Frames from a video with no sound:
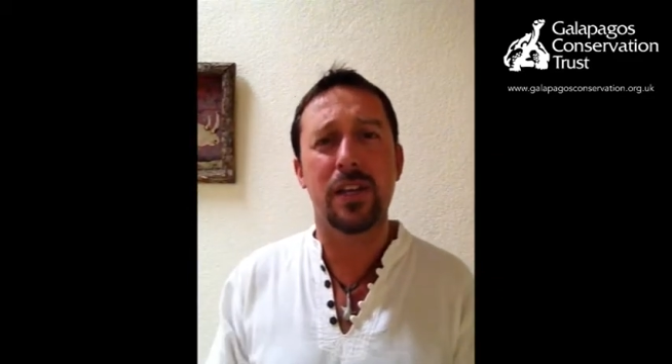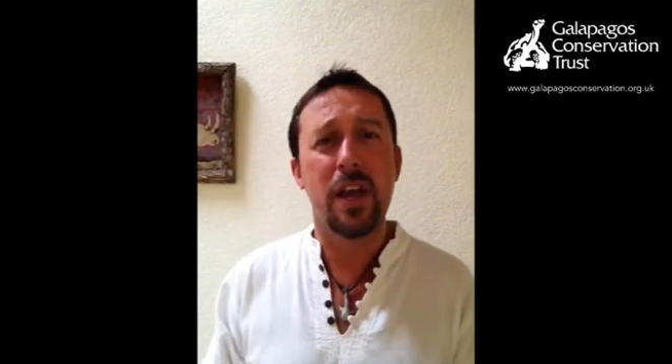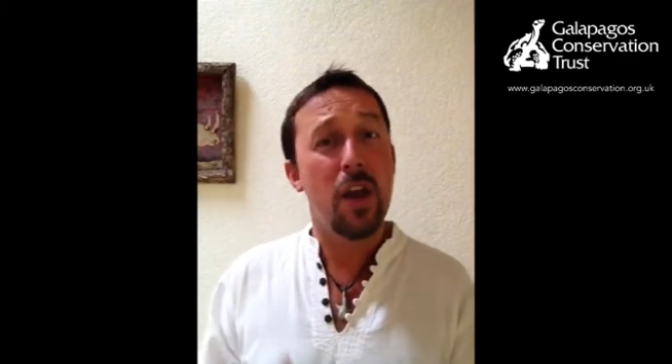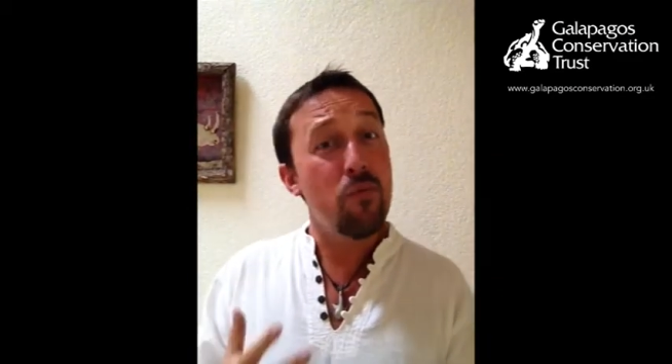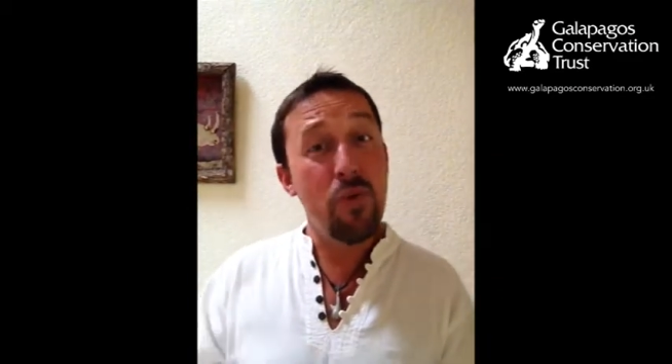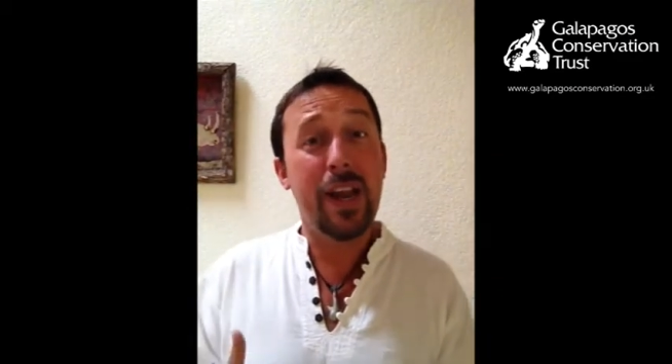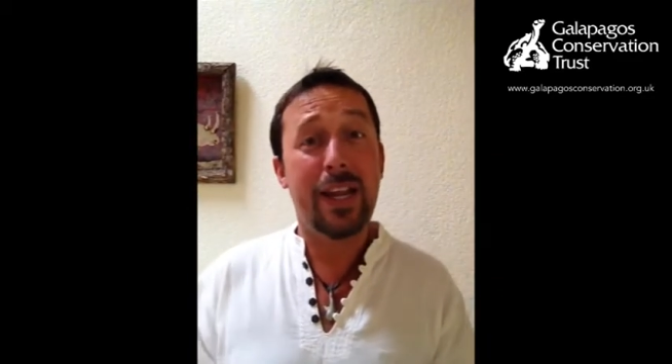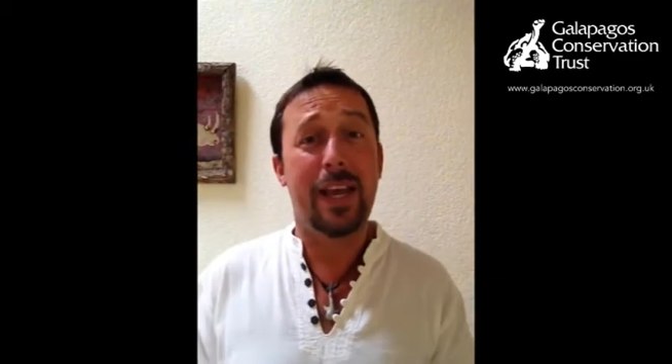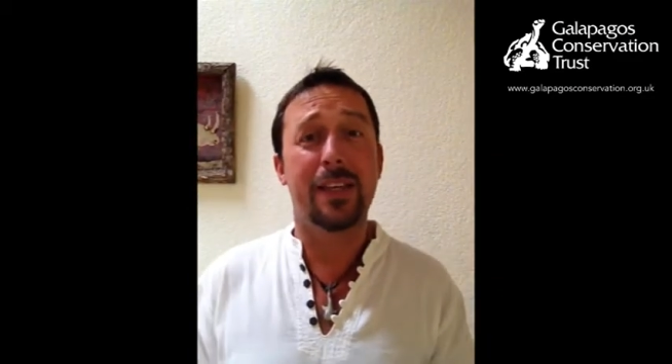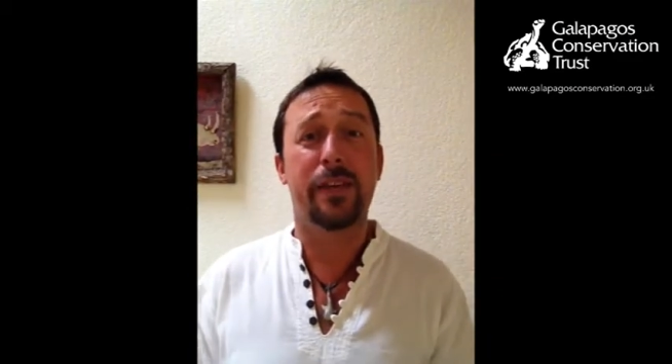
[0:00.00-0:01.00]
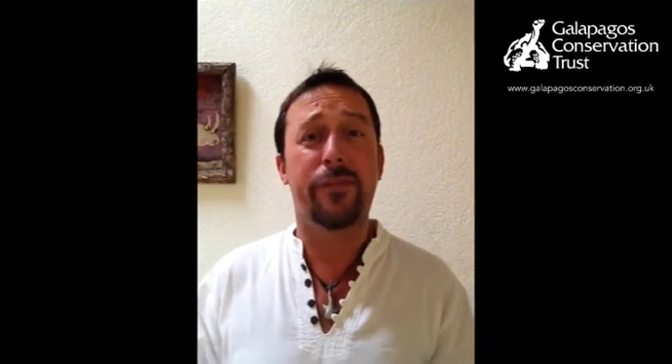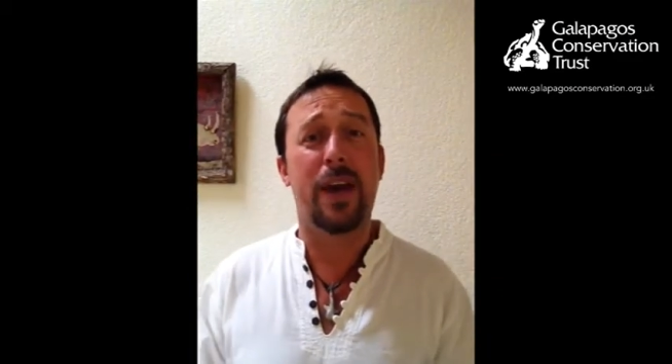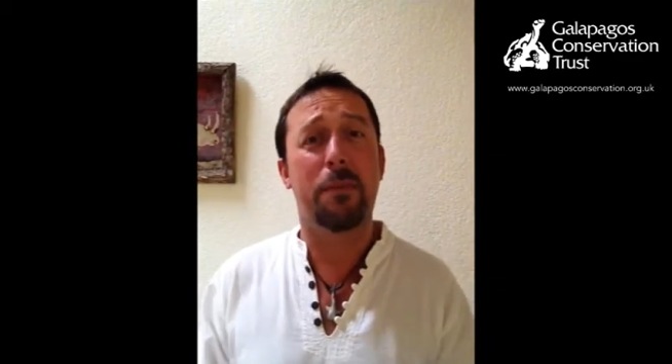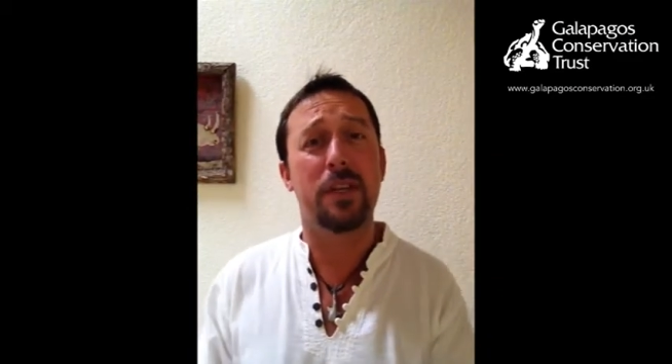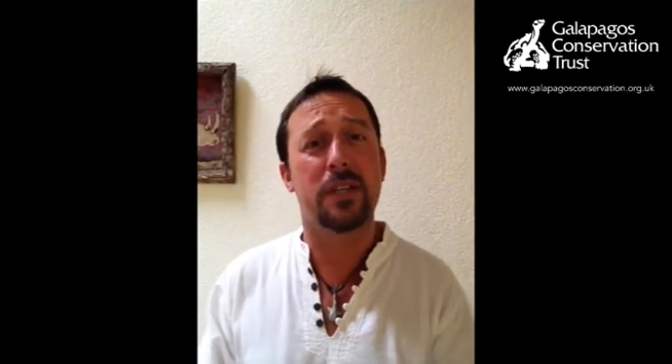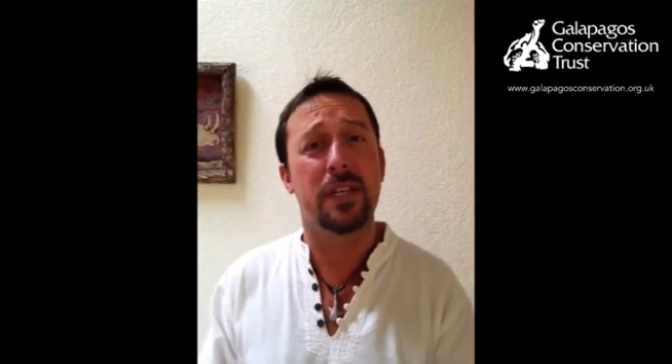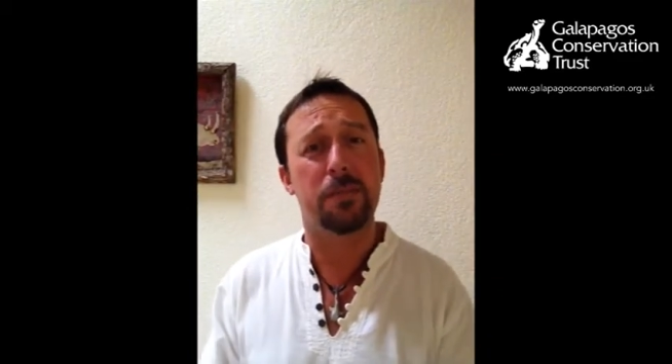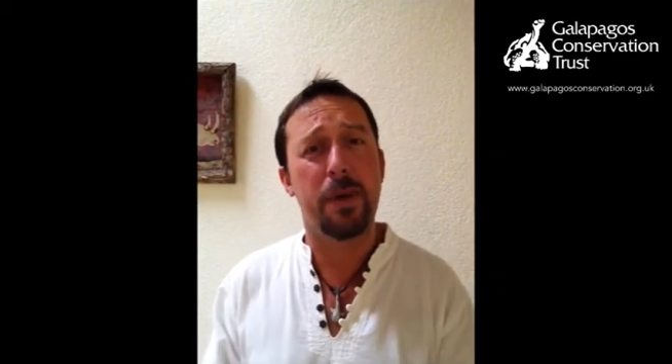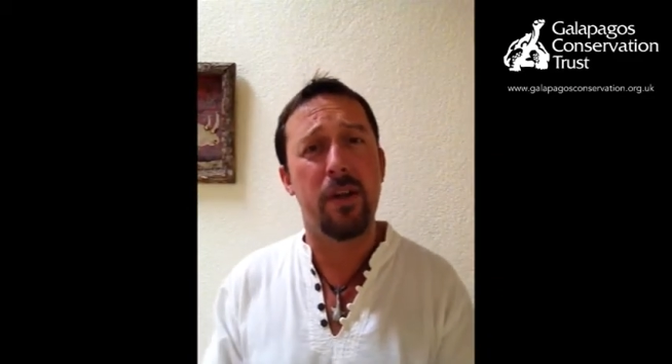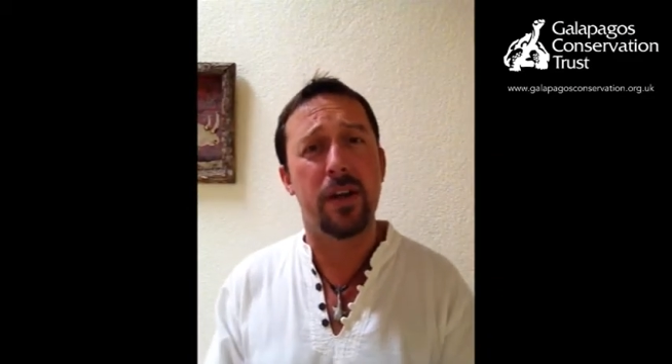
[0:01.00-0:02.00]
It really is a fabulous
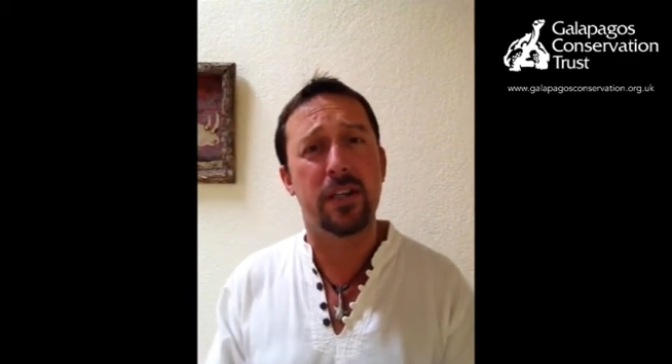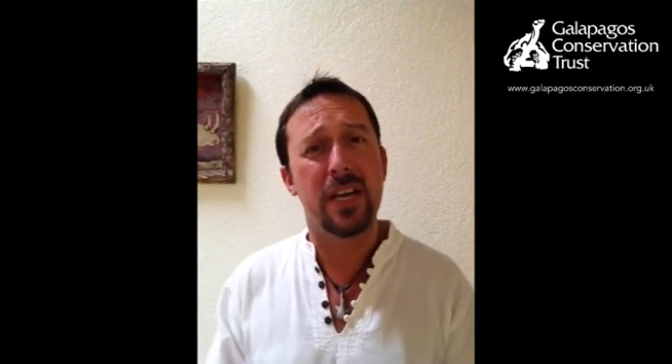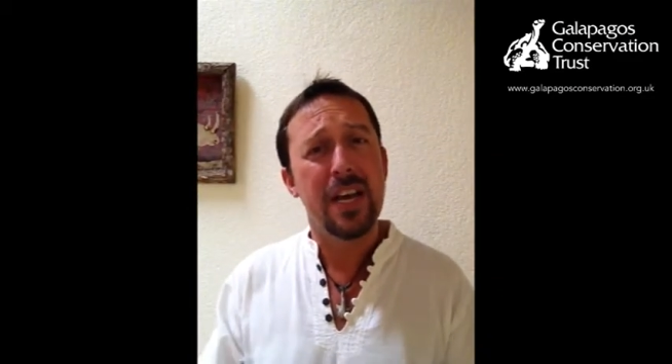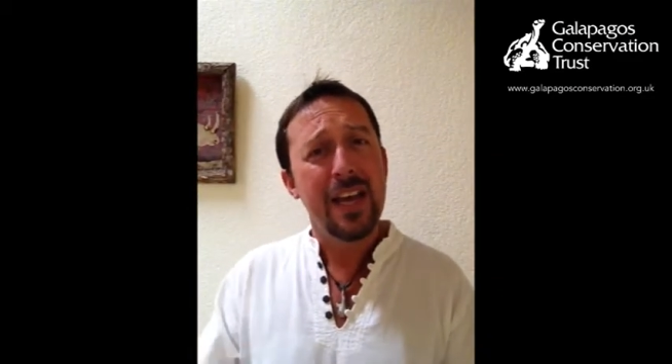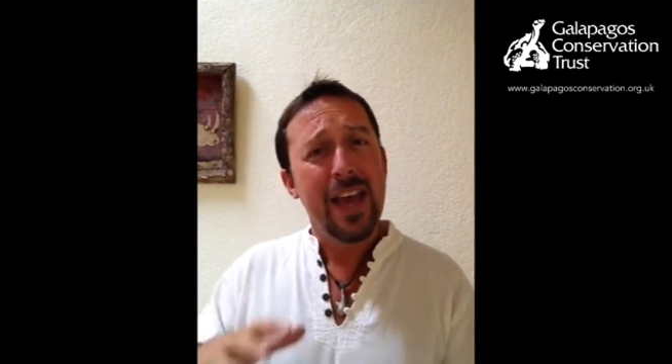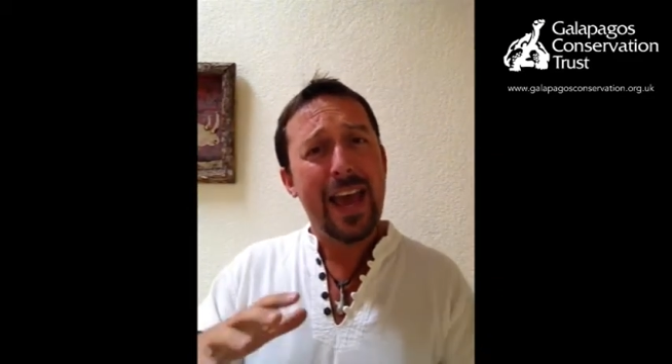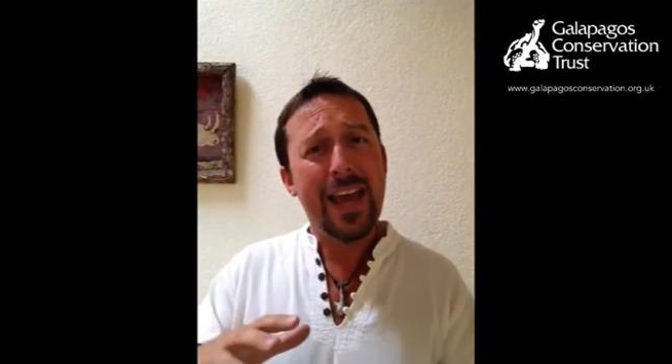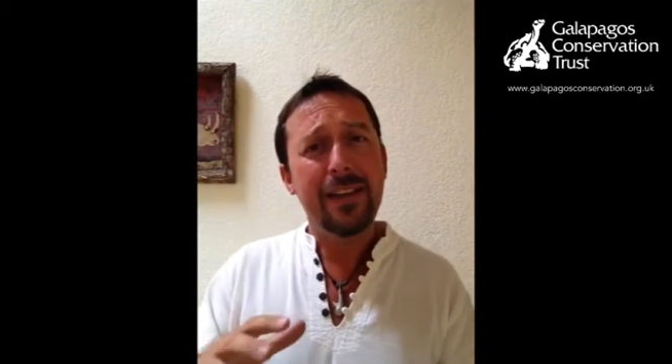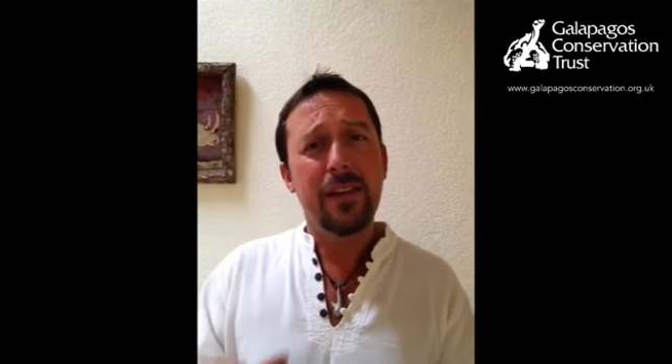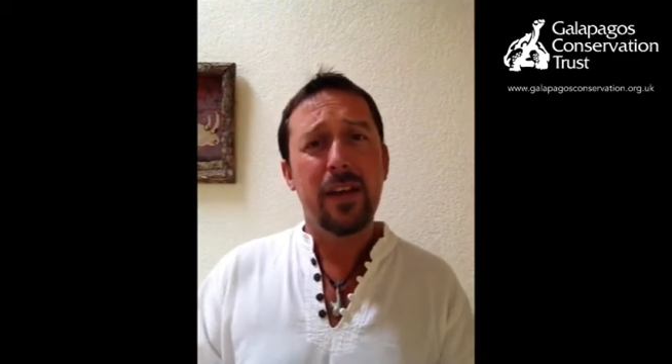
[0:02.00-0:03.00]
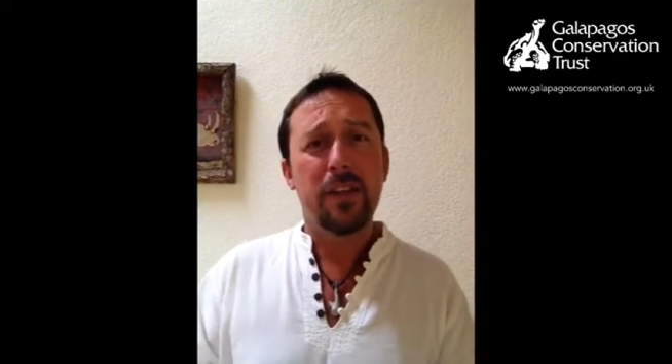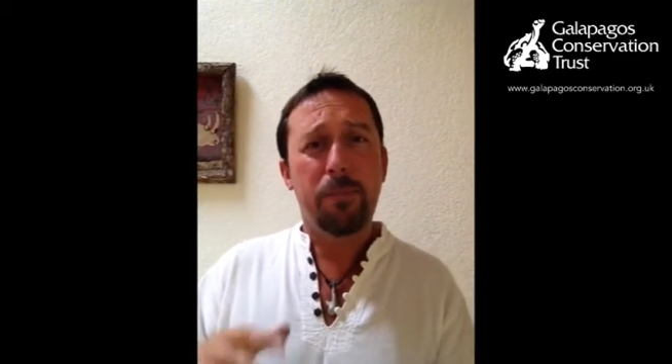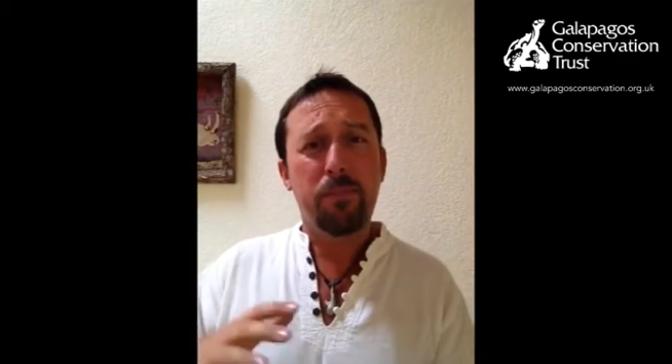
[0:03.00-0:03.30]
experience. And the